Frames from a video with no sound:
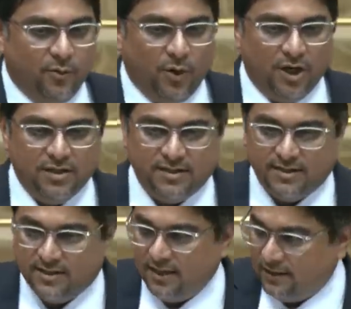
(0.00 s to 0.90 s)

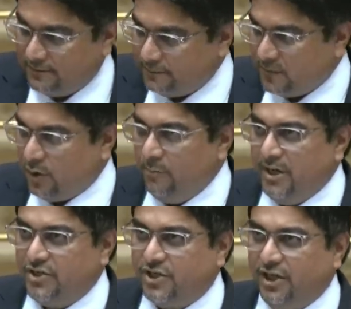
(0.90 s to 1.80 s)
was
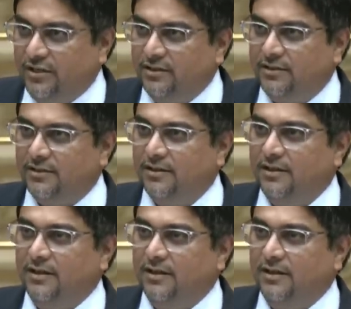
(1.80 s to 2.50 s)
commissioned